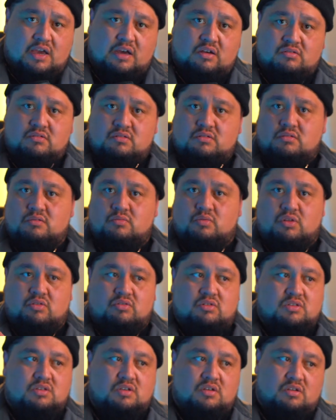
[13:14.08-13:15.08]
out, whether
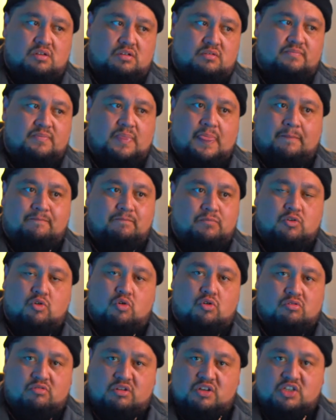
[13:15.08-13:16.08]
it's a
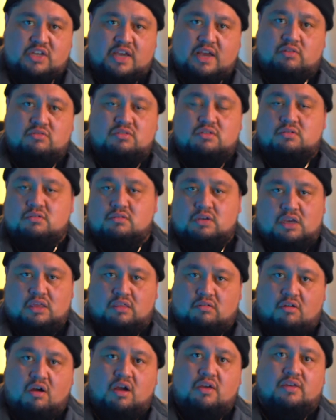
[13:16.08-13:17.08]
1/4 inch out,
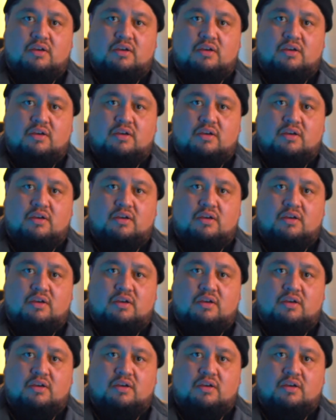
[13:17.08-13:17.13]
either.